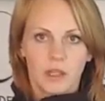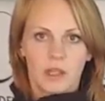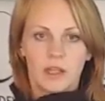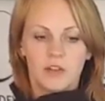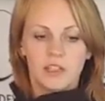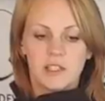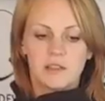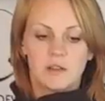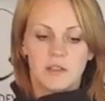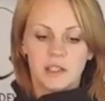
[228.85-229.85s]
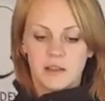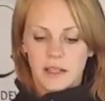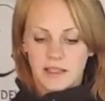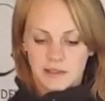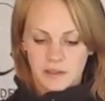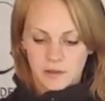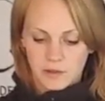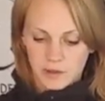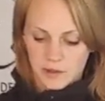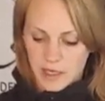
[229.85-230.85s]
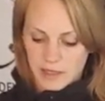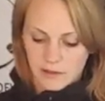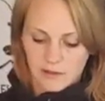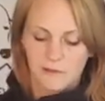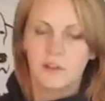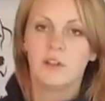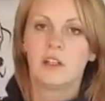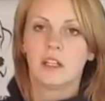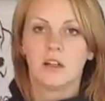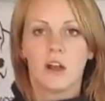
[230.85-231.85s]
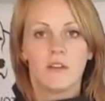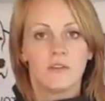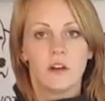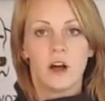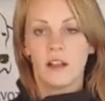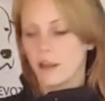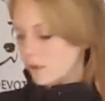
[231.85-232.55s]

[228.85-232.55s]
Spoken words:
And I'll just hold it like so that the food cannot fall